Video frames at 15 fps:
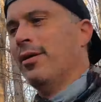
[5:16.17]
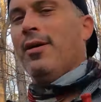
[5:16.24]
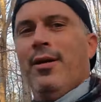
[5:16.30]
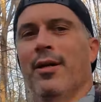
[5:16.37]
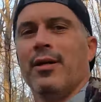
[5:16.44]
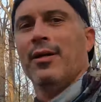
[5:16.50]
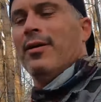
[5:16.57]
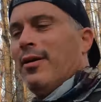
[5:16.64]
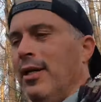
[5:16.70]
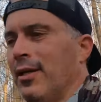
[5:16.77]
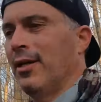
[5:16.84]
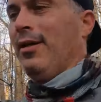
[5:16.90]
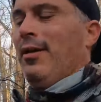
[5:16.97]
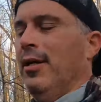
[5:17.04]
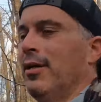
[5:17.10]
I felt
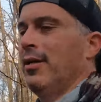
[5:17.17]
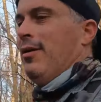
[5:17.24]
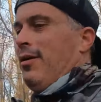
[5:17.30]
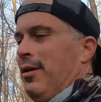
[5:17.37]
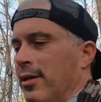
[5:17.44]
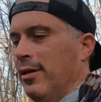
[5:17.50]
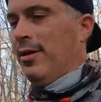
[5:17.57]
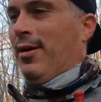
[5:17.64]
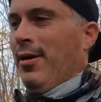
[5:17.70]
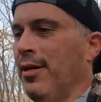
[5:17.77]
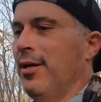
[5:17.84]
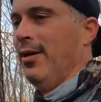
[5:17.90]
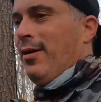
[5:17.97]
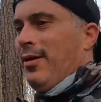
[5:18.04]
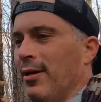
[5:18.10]
really strong and
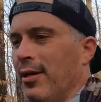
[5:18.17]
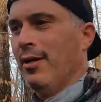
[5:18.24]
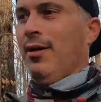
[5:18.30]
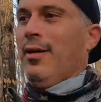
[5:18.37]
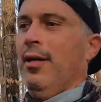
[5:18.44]
then kind of